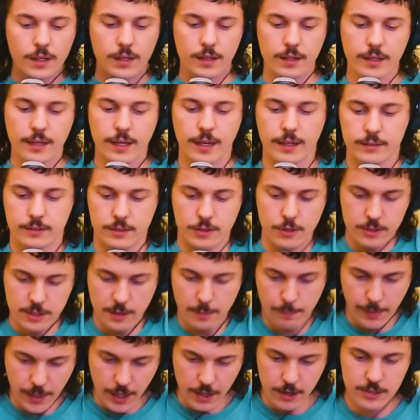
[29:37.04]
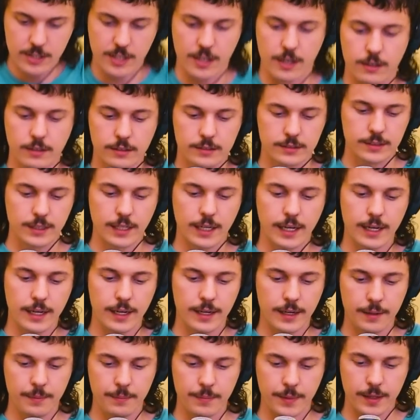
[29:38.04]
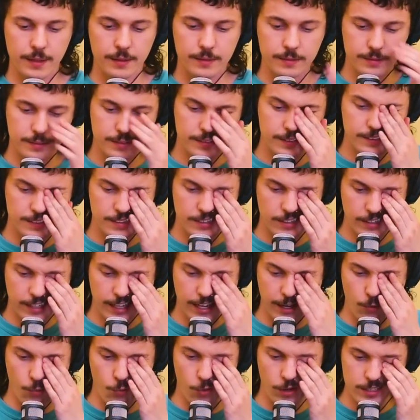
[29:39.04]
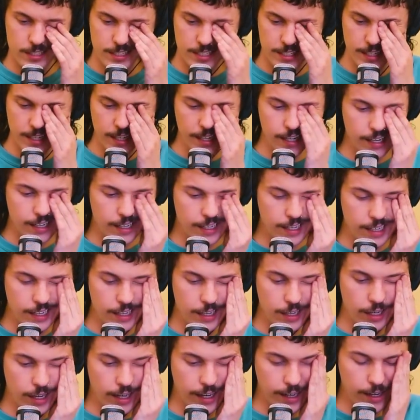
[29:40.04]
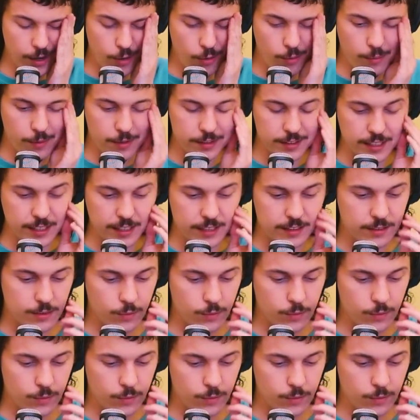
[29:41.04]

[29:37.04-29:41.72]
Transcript: Yeah, dude's a bozo. Okay, I got one more thing.